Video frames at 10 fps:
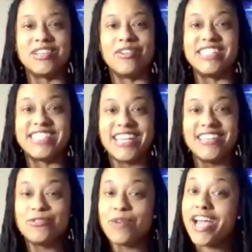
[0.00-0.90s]
of Daily
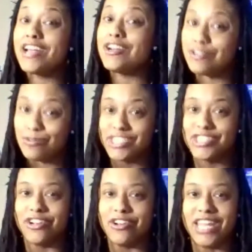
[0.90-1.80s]
Swag
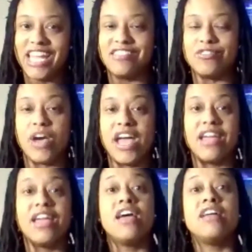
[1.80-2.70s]
with your girl Lady
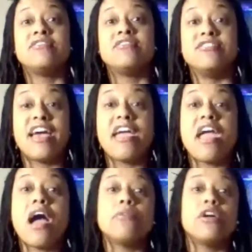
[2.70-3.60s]
Swag.
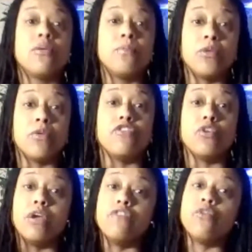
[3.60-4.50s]
Today I'm going to be
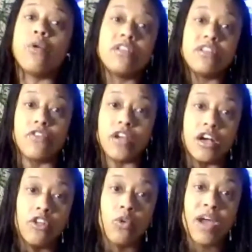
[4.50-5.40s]
reviewing 4 different
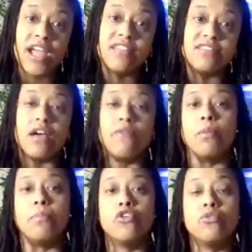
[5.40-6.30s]
colorways of
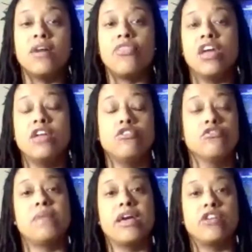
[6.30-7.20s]
the Puma Thunder
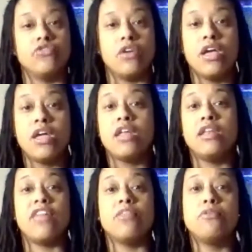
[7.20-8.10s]
Spectra.
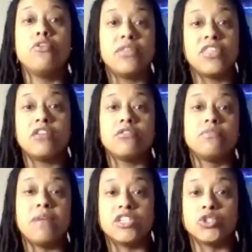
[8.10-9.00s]
Now the Puma Thunder
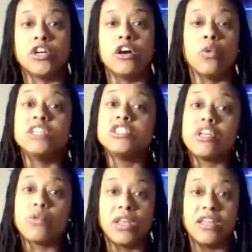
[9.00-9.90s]
Spectra
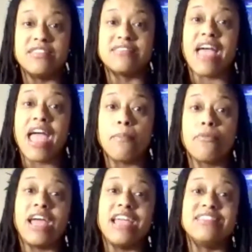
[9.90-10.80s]
originally released
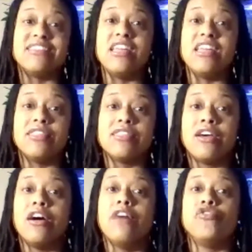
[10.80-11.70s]
April 18th
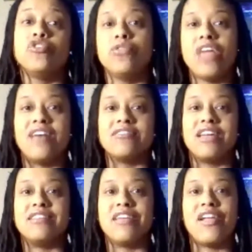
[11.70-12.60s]
of
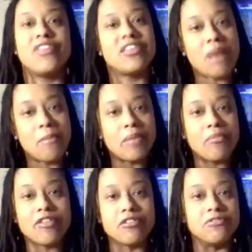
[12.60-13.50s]
2018. That's my big
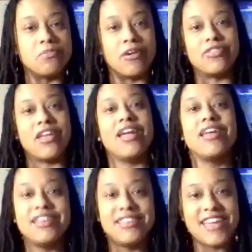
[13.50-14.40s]
brother's birthday.
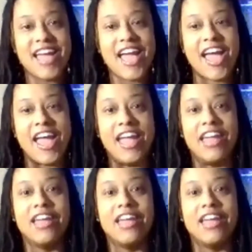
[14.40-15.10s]
Yay!